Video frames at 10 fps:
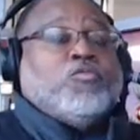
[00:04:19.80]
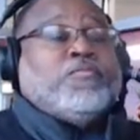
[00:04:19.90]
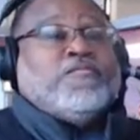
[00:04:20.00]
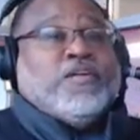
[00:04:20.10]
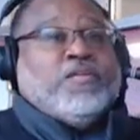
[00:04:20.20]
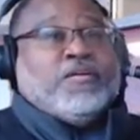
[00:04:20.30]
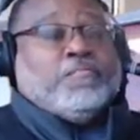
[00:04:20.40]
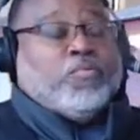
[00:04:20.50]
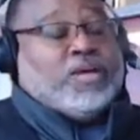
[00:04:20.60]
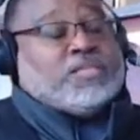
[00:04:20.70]
very
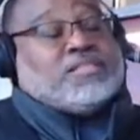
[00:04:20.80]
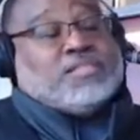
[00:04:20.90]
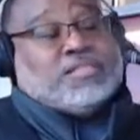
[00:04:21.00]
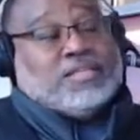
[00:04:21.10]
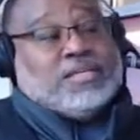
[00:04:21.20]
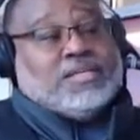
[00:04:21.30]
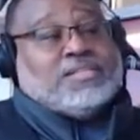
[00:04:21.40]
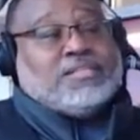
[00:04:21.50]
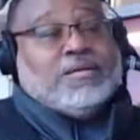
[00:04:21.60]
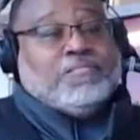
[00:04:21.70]
impressed to see that
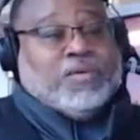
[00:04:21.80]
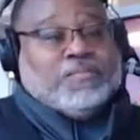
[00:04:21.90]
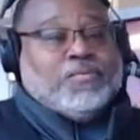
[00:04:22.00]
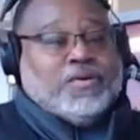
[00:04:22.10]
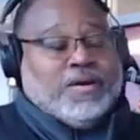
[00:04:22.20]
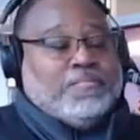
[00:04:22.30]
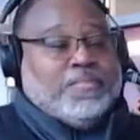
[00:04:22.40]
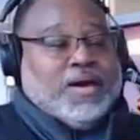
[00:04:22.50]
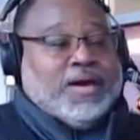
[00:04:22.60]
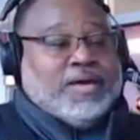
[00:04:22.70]
some people come
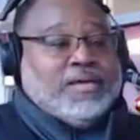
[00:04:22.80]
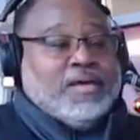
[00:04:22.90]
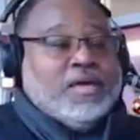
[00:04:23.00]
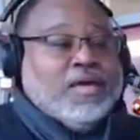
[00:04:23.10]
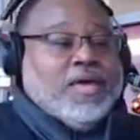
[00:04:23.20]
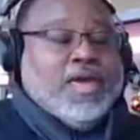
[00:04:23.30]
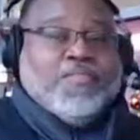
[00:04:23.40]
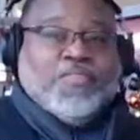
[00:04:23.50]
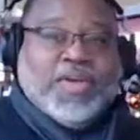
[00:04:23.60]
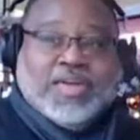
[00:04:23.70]
by
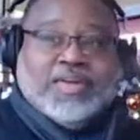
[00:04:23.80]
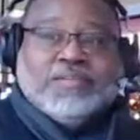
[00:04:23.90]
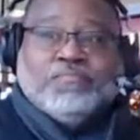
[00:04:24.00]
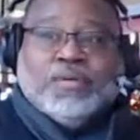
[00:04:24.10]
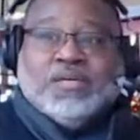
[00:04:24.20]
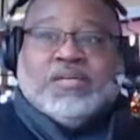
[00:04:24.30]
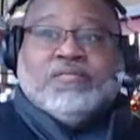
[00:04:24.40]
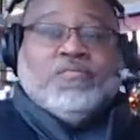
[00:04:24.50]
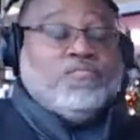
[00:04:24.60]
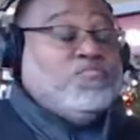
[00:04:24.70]
and they can be in
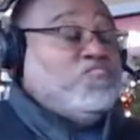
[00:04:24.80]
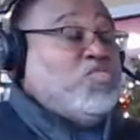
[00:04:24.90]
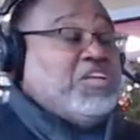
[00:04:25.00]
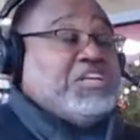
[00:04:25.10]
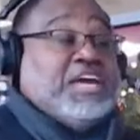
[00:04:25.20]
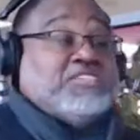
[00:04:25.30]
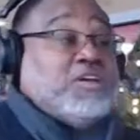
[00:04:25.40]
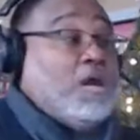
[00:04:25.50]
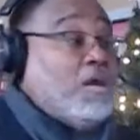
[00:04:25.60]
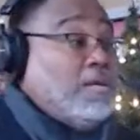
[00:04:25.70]
really nice
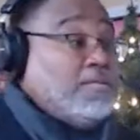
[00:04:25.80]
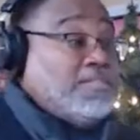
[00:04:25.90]
cars.